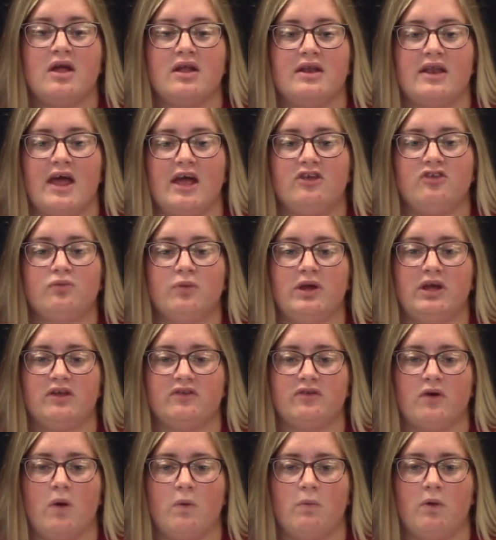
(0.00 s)
Next week
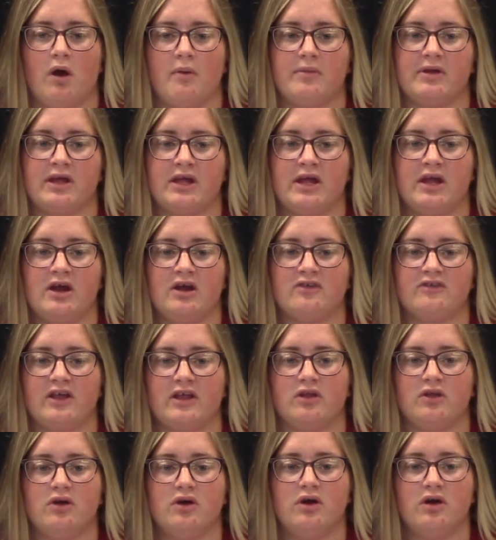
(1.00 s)
is homecoming. Here's a
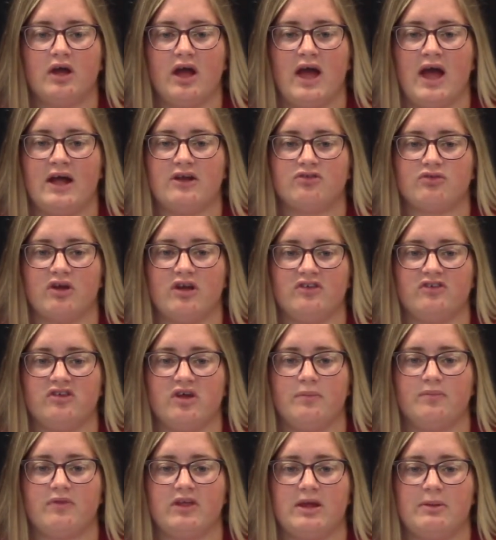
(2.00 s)
look at dress
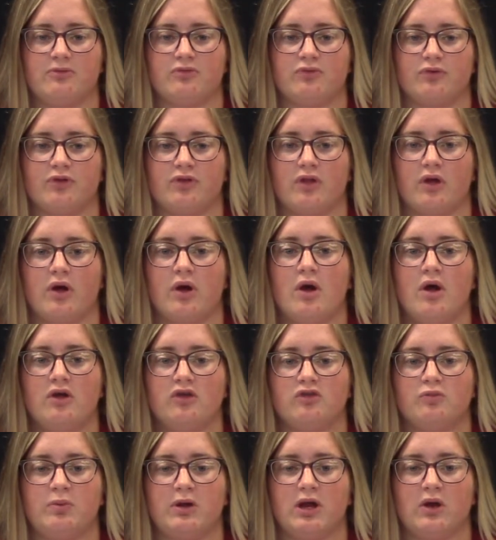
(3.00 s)
up themes for the
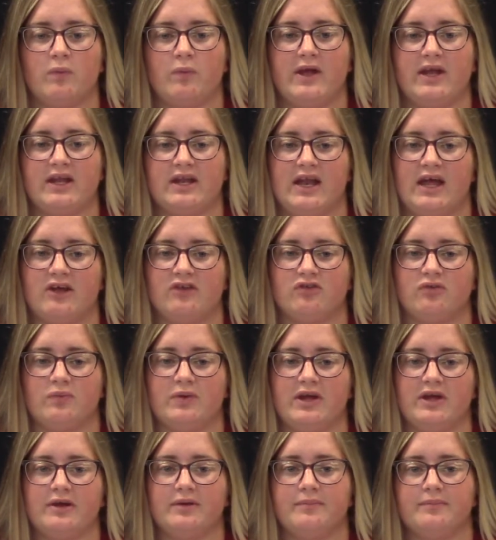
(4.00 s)
Spirit Week next
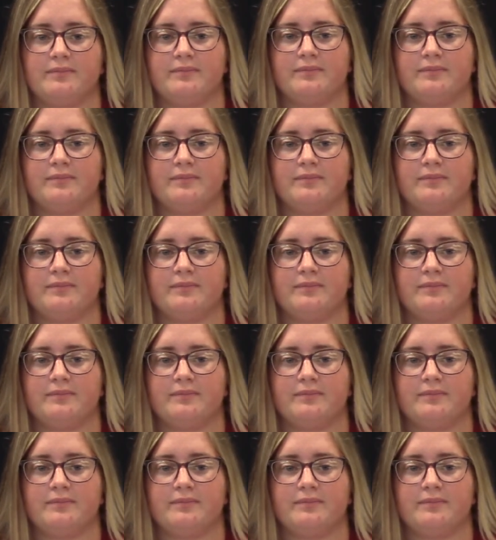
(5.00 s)
week.